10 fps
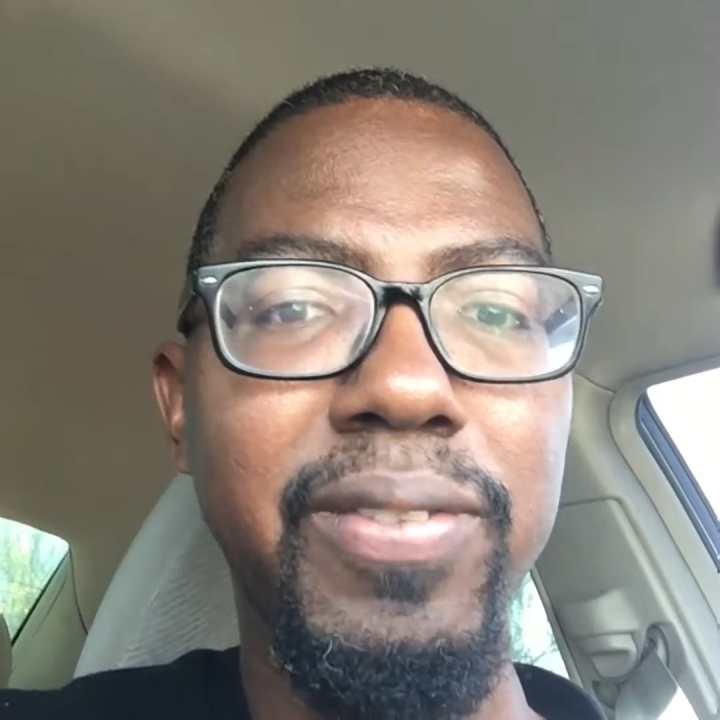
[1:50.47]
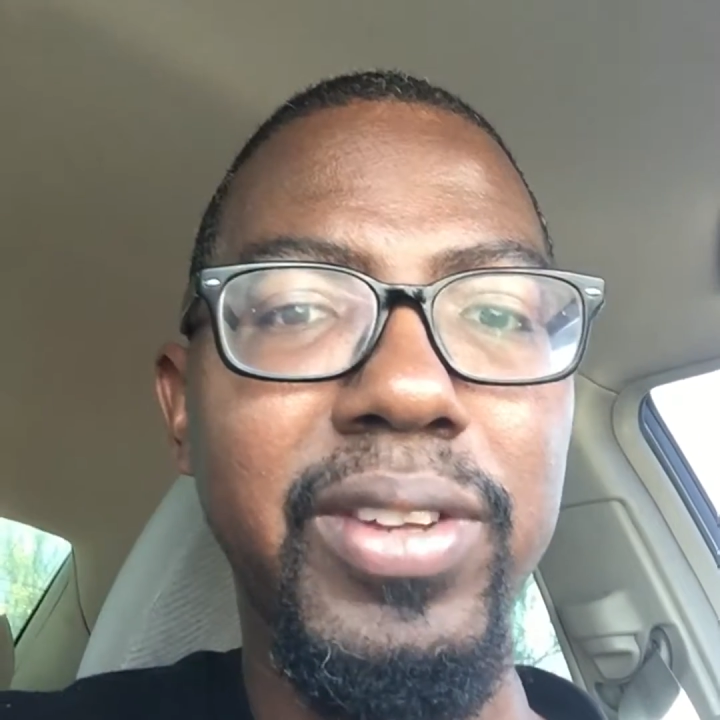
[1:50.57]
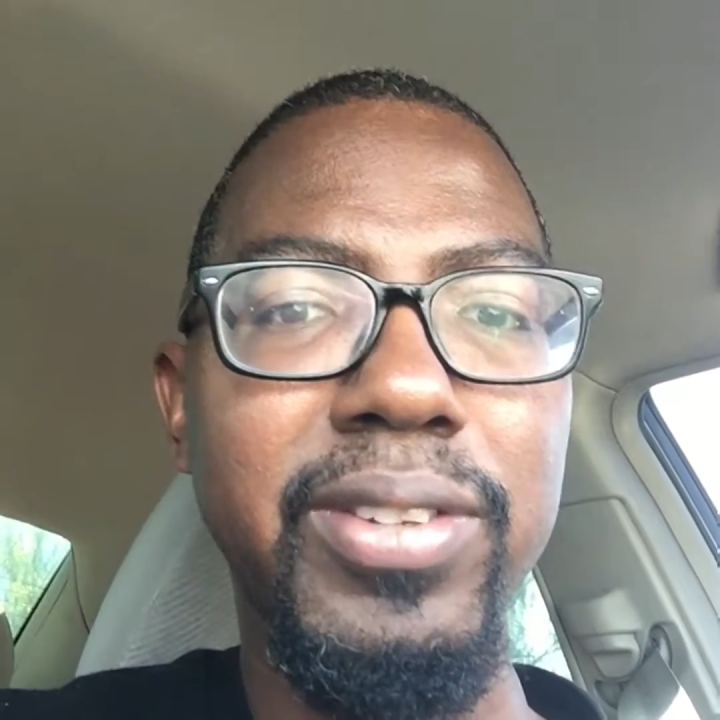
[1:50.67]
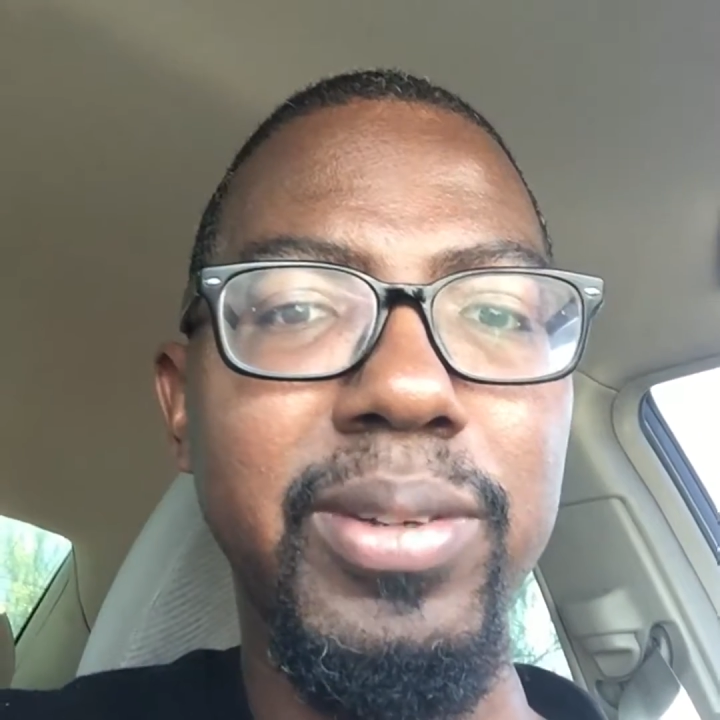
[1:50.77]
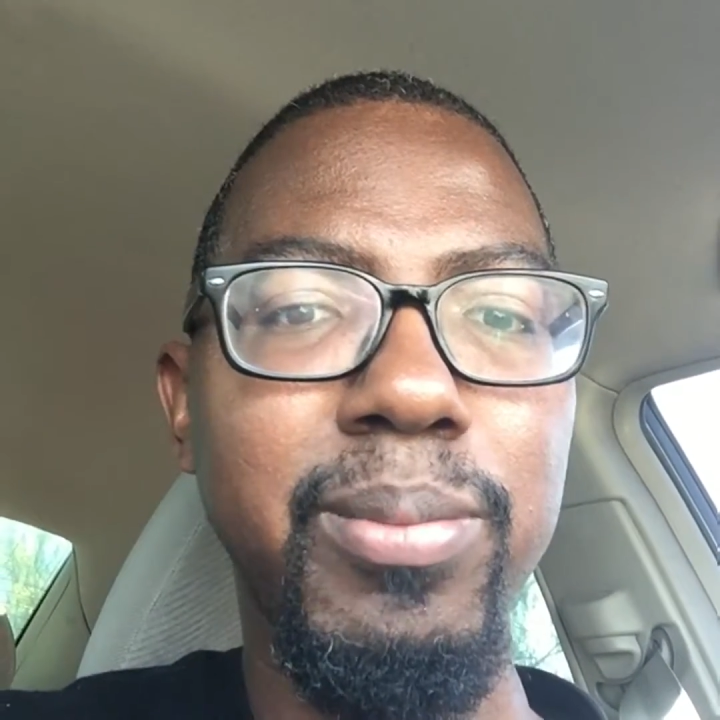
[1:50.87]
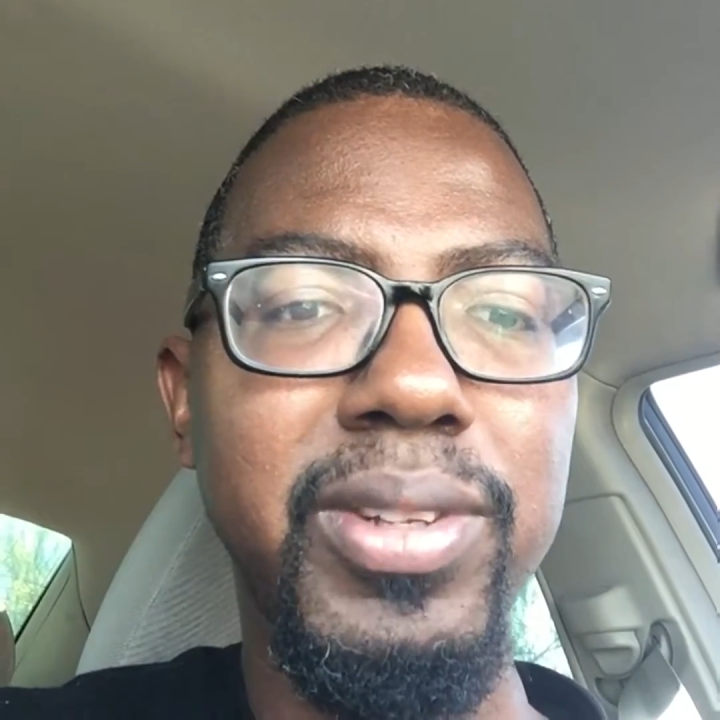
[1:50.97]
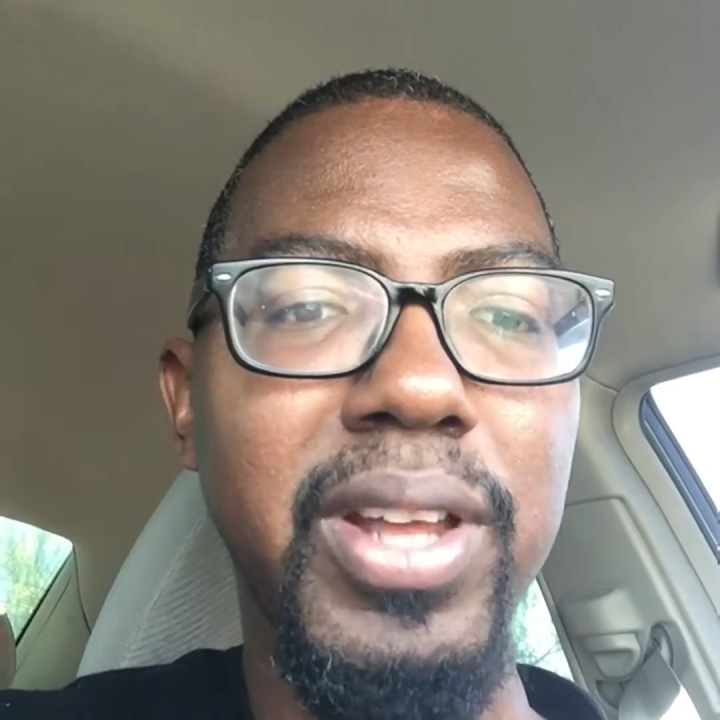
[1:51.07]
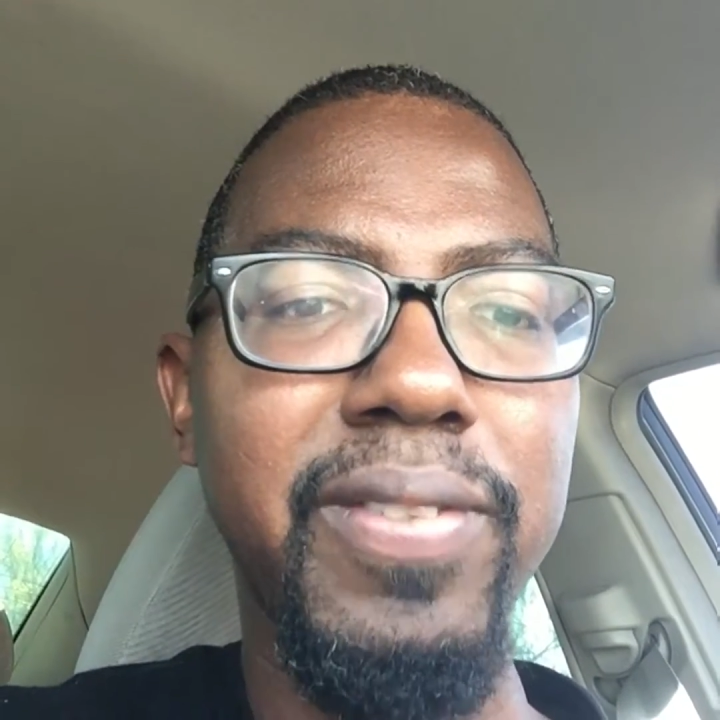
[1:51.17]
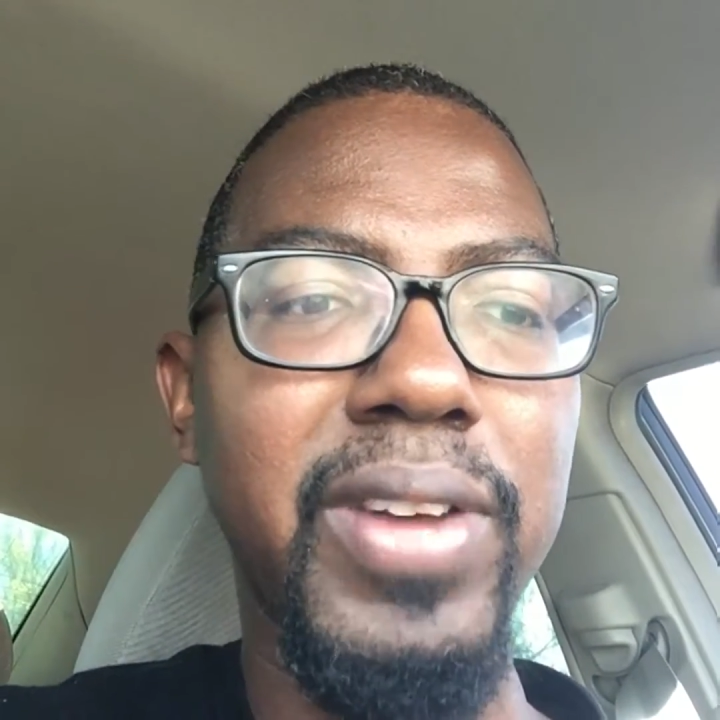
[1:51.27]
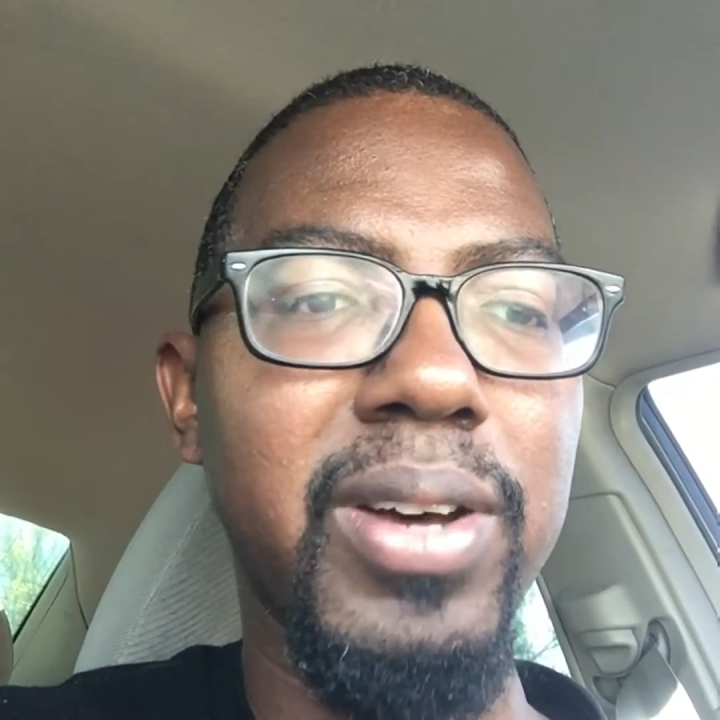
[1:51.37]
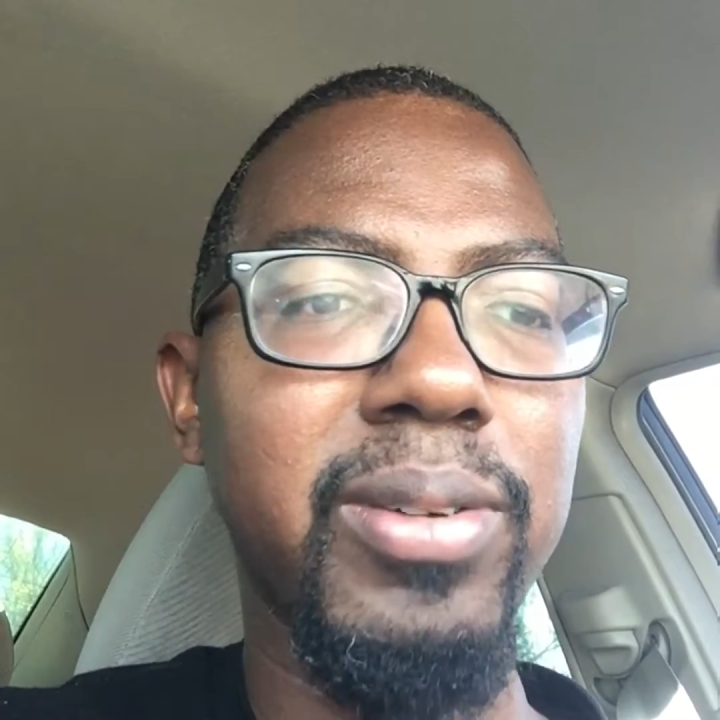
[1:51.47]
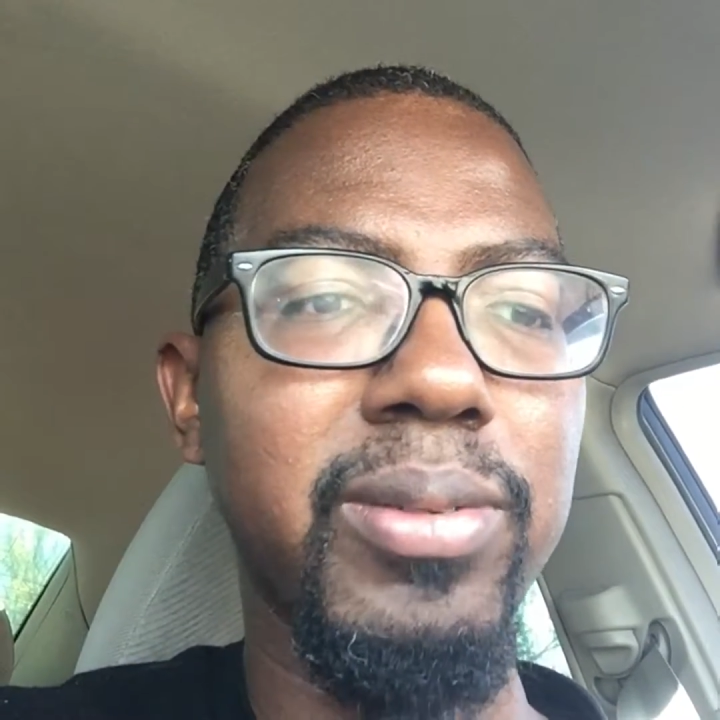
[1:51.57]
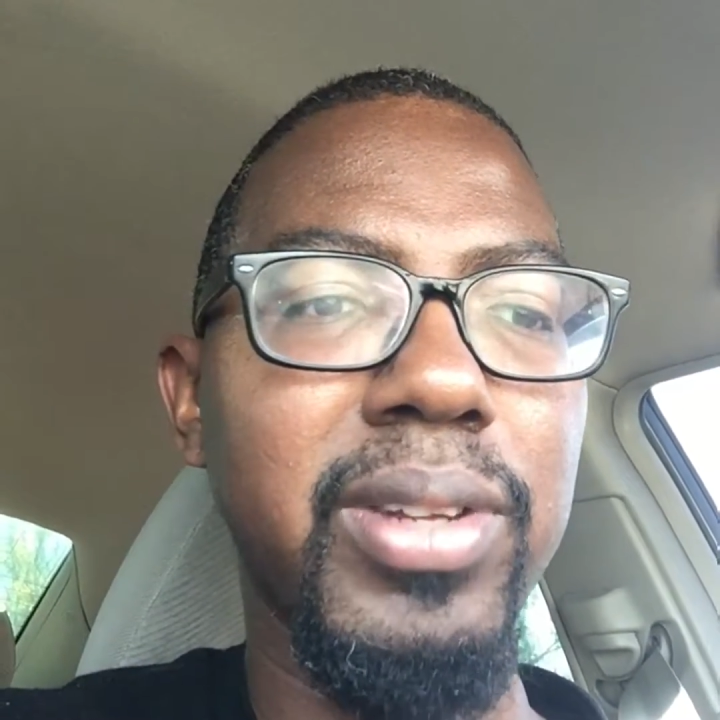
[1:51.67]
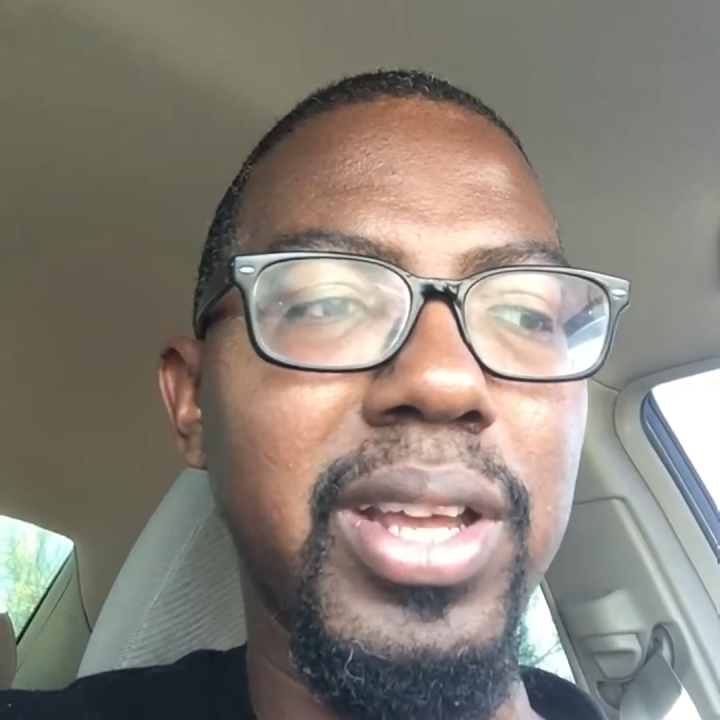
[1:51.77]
fill some stuff out.